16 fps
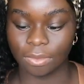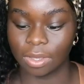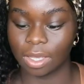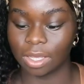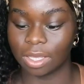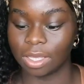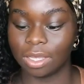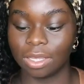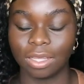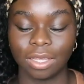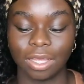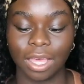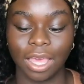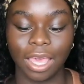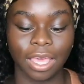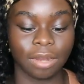
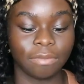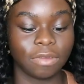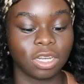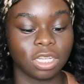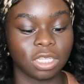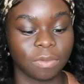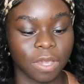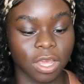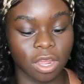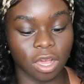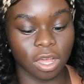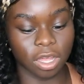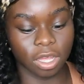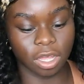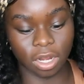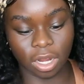And I'm gonna spray it
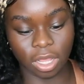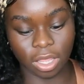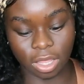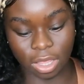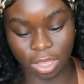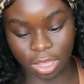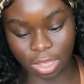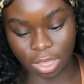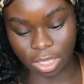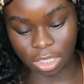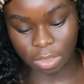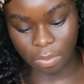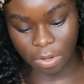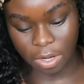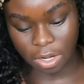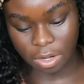on
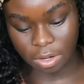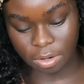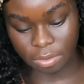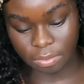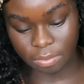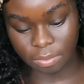this part.